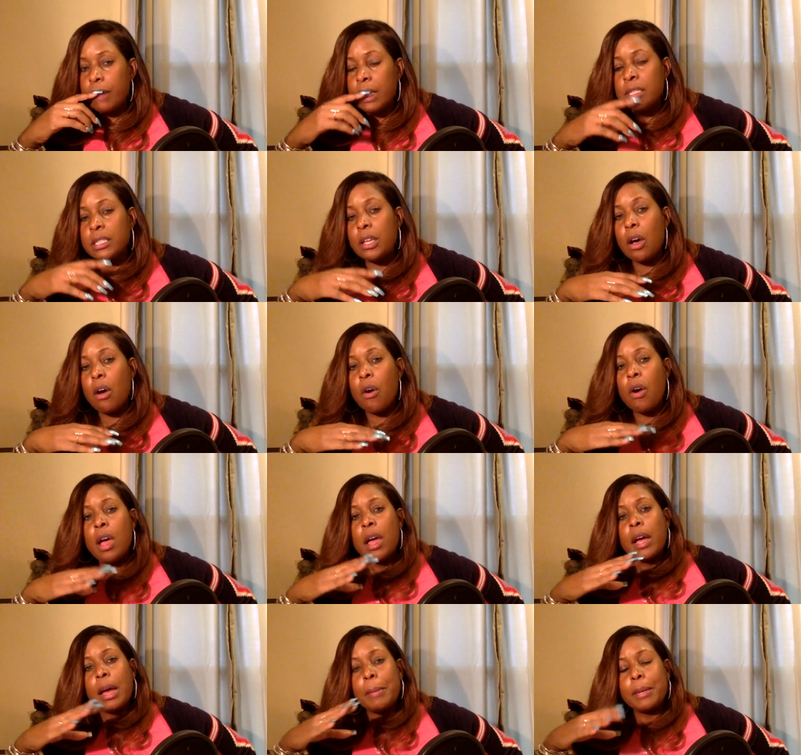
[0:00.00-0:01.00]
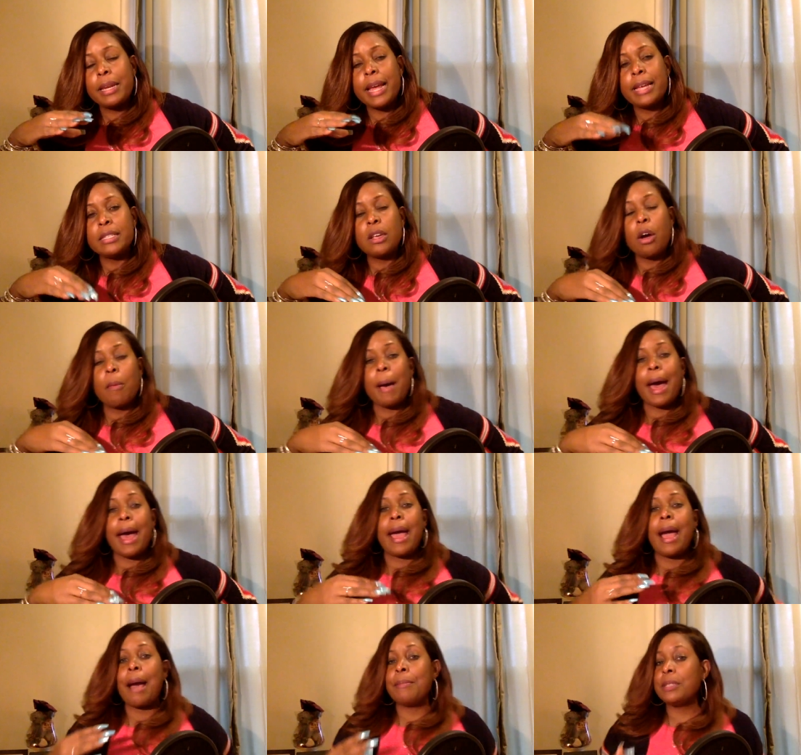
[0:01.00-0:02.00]
So a couple of days go
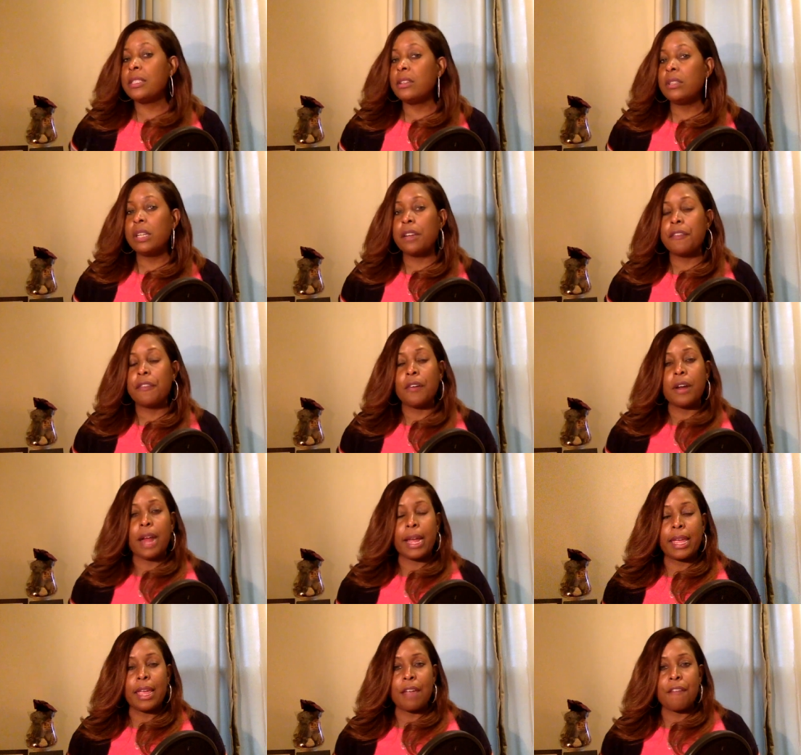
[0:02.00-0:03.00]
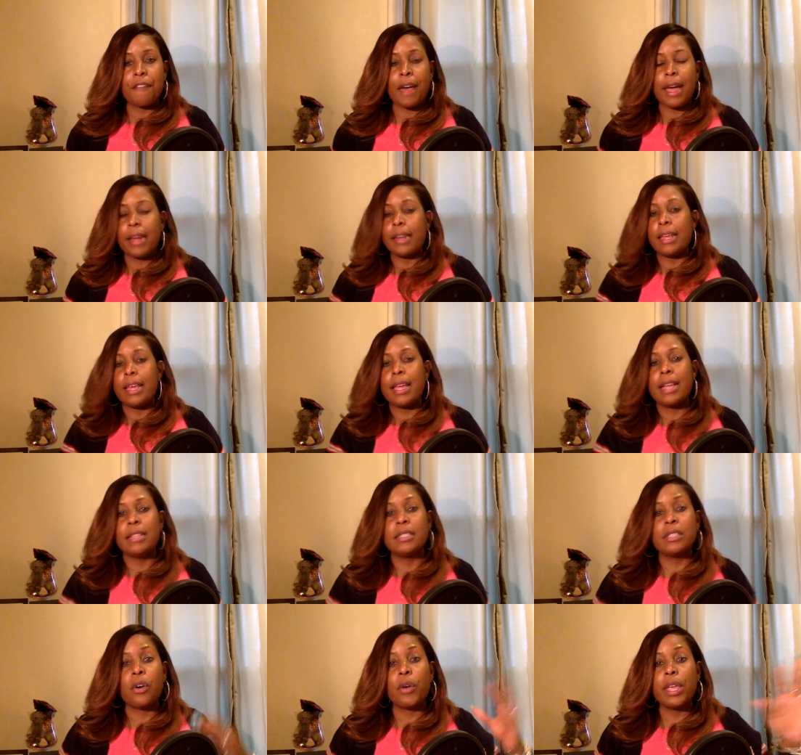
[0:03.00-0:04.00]
by. I'm still looking for it. I can't find it. And
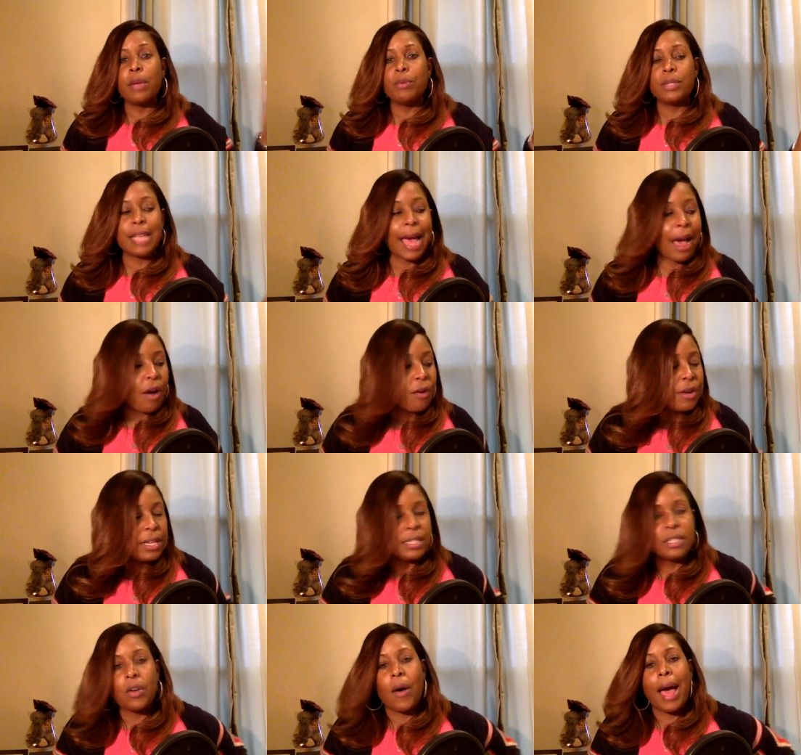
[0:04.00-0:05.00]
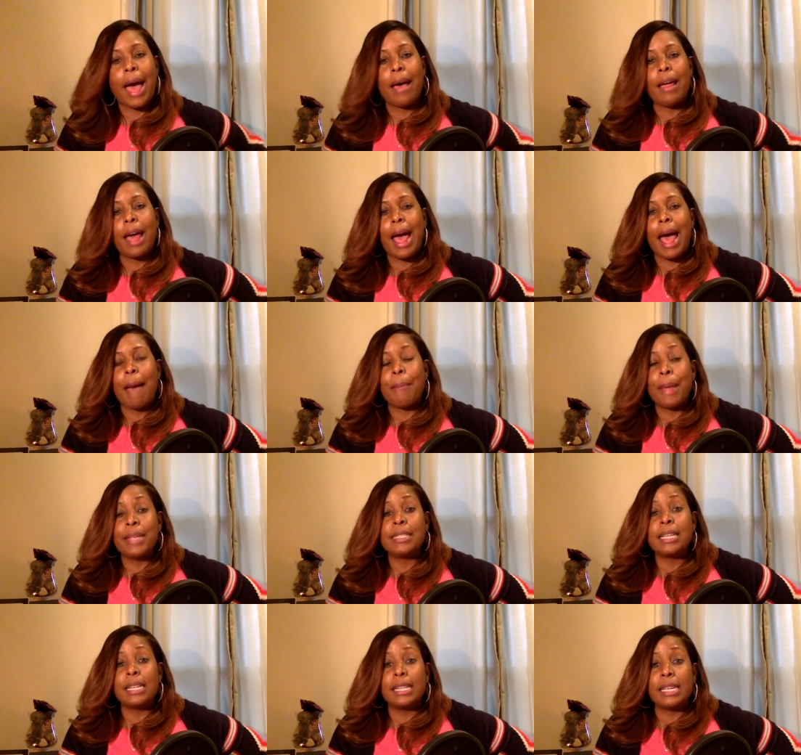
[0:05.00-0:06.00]
so he was out. And so I
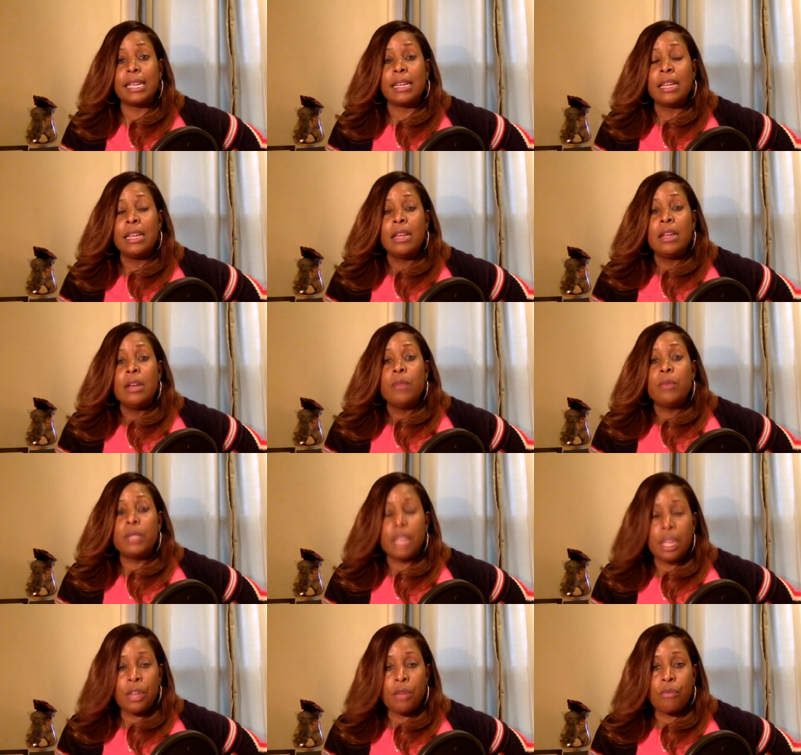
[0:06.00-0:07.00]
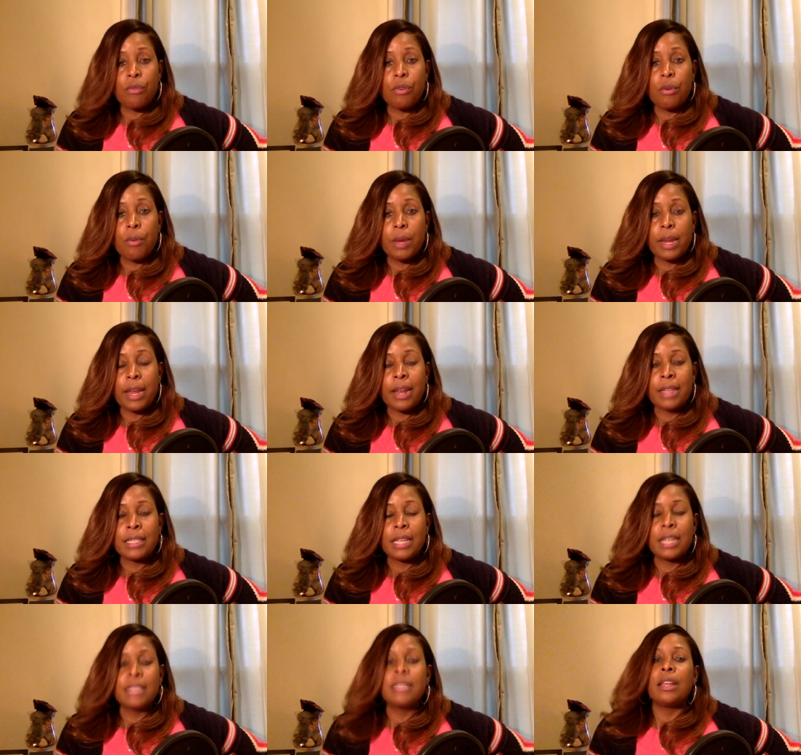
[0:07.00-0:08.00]
basically was in the room one day and I
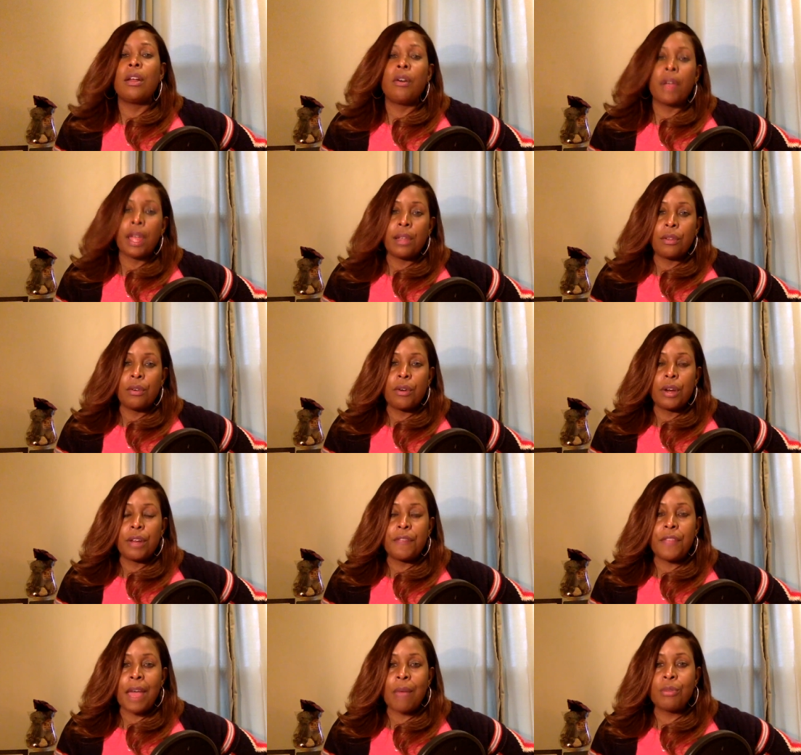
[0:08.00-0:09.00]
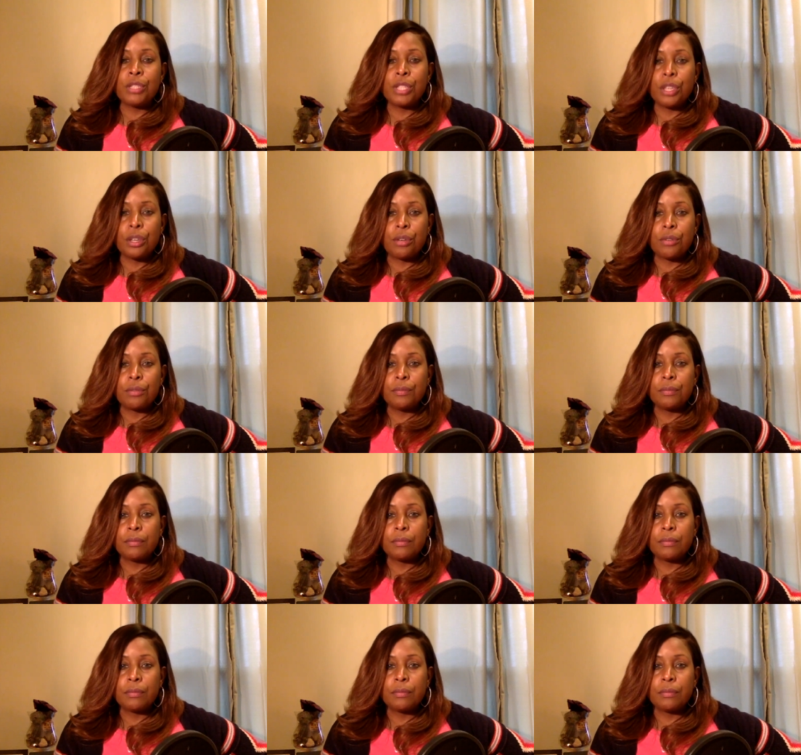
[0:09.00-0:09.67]
said, okay, Lord, if that was you